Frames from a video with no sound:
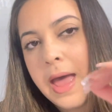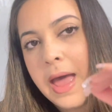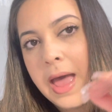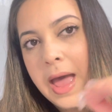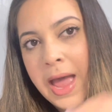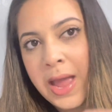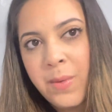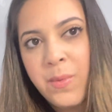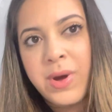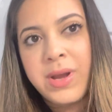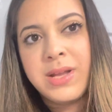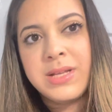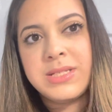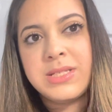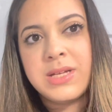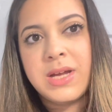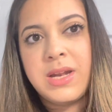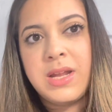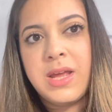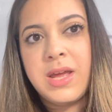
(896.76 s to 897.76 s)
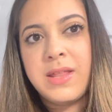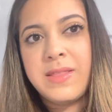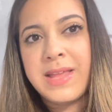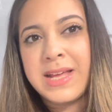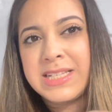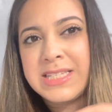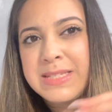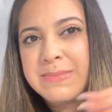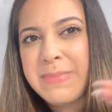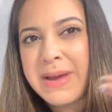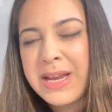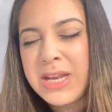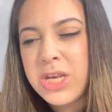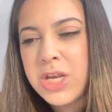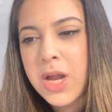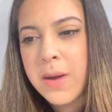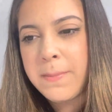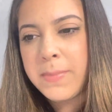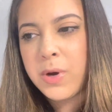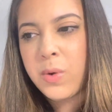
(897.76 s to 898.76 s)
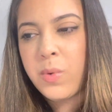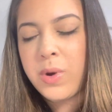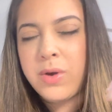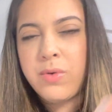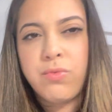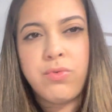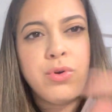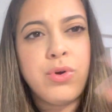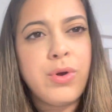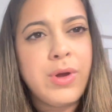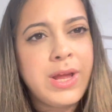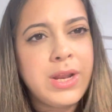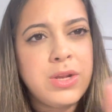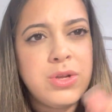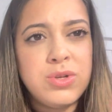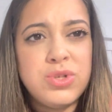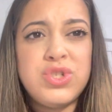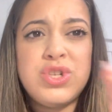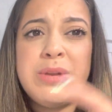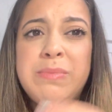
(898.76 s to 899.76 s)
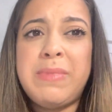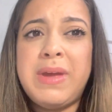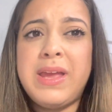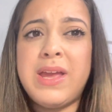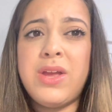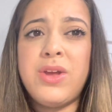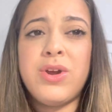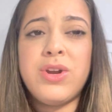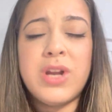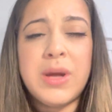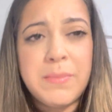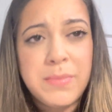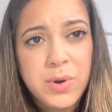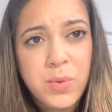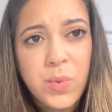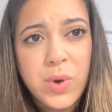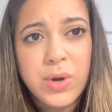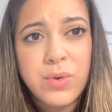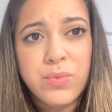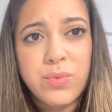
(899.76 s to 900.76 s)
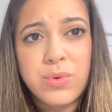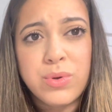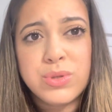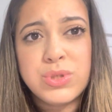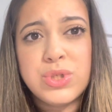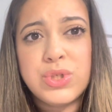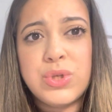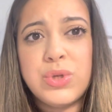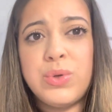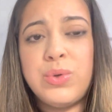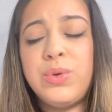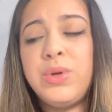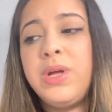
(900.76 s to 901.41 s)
I want to study it. That's my number one rule, and you should make it your number one rule too.